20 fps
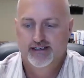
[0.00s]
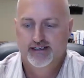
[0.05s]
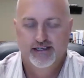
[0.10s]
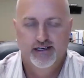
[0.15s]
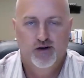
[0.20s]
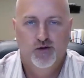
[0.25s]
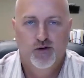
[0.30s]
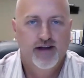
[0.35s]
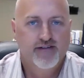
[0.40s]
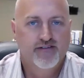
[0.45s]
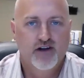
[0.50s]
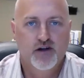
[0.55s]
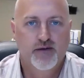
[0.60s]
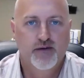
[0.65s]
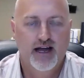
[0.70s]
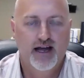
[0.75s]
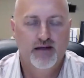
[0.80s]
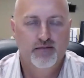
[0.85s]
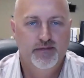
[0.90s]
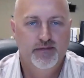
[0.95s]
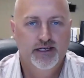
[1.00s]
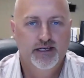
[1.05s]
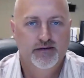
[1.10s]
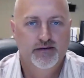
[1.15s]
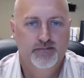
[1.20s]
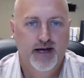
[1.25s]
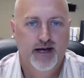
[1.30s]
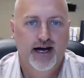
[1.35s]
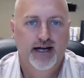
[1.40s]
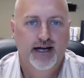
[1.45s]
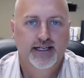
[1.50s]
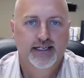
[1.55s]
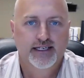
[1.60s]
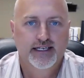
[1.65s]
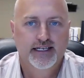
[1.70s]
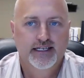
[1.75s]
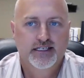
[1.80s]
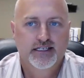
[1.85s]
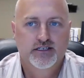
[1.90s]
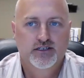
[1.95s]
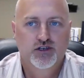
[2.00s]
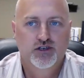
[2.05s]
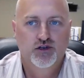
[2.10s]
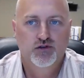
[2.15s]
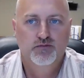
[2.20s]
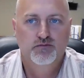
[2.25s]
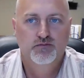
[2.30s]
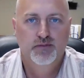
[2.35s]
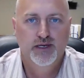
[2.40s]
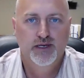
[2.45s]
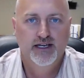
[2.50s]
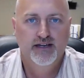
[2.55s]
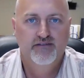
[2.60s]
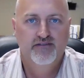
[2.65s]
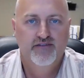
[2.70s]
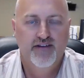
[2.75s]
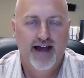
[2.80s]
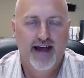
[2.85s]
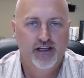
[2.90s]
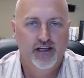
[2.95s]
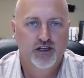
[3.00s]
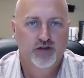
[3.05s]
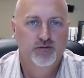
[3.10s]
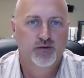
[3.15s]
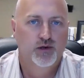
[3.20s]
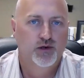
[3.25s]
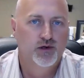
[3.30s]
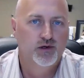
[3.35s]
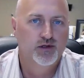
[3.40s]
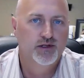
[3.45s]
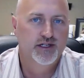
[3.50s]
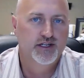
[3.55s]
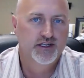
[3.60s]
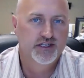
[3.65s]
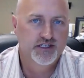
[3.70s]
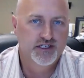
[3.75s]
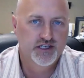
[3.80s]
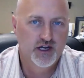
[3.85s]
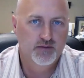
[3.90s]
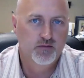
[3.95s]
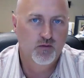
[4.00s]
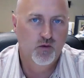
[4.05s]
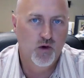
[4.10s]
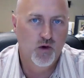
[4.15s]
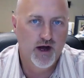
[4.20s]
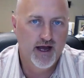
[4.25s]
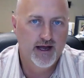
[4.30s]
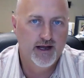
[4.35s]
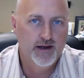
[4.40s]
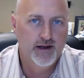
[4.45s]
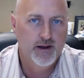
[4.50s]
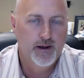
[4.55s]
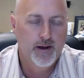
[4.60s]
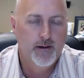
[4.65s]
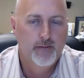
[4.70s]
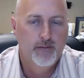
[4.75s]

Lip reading: you know, whatever it might be about, it needs to be valuable in some way,